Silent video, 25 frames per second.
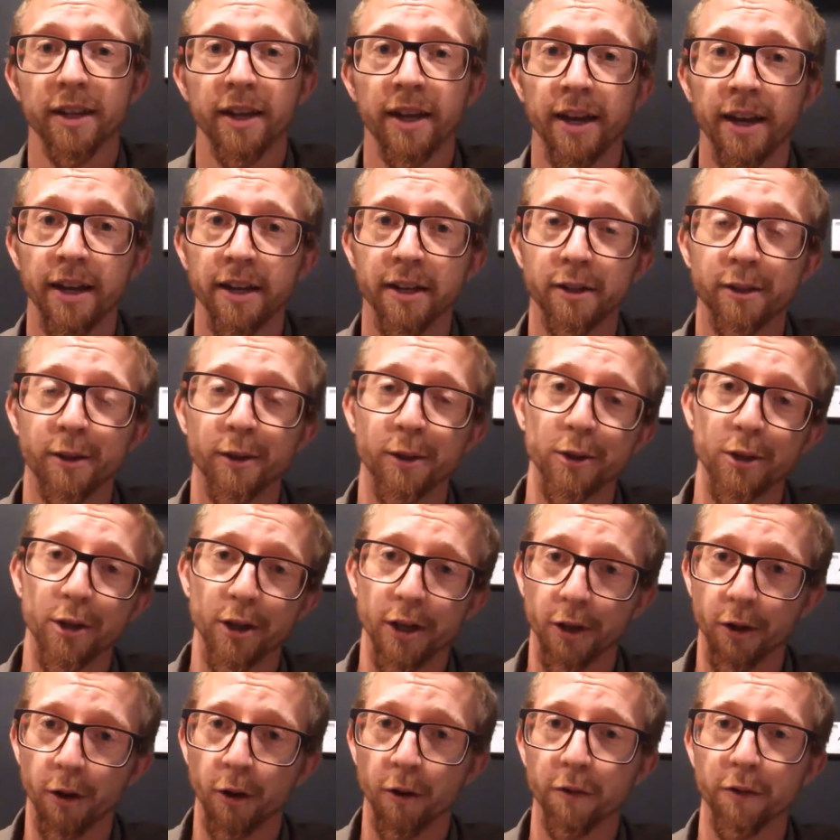and as soon as you
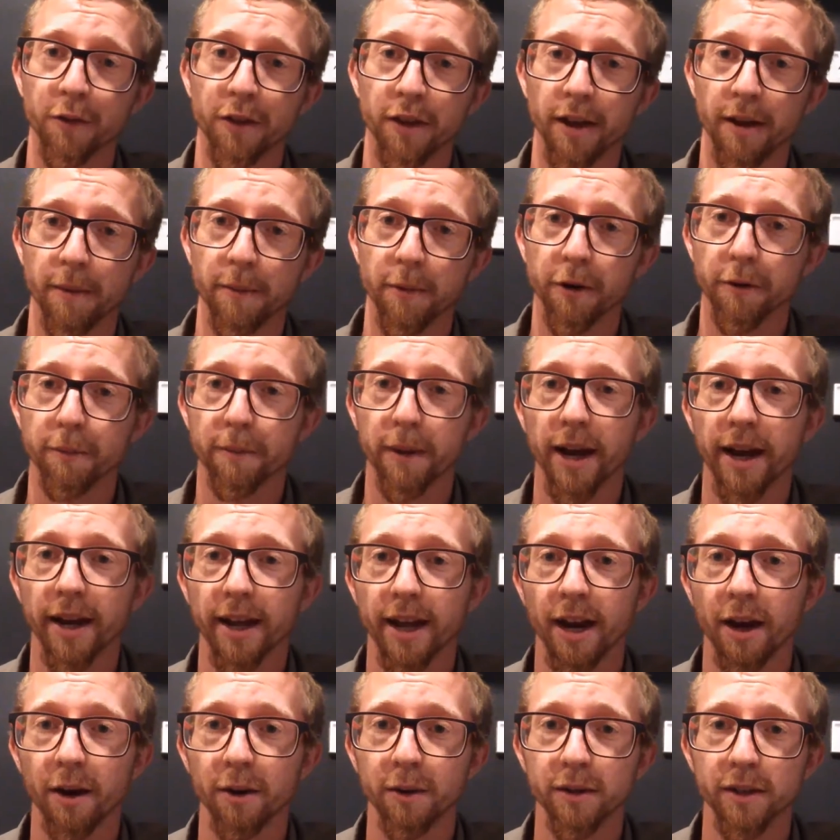get over them, you're back
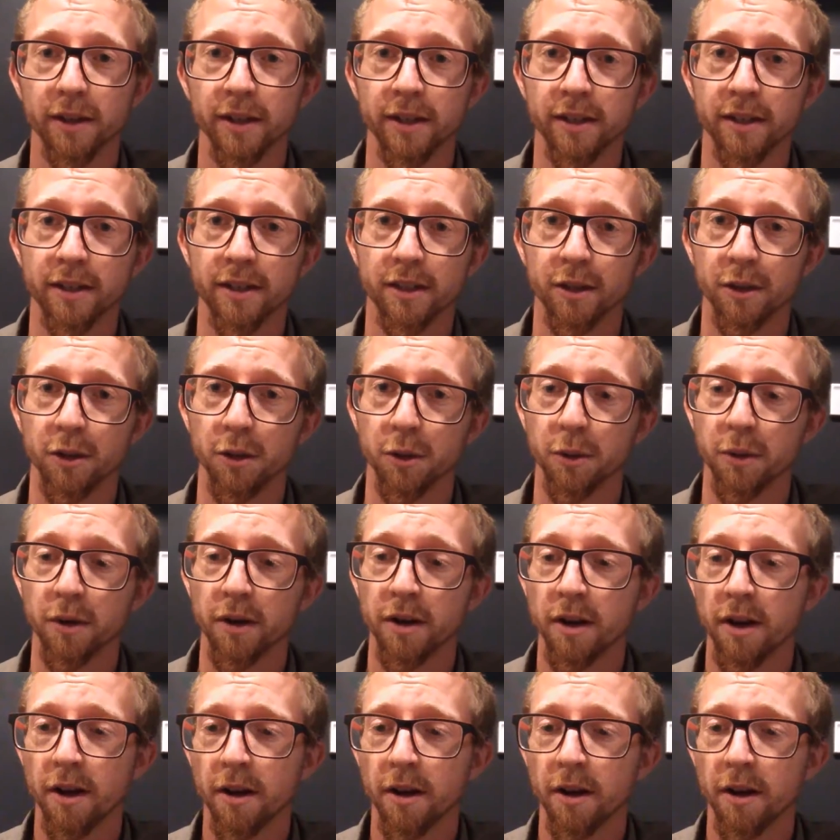out into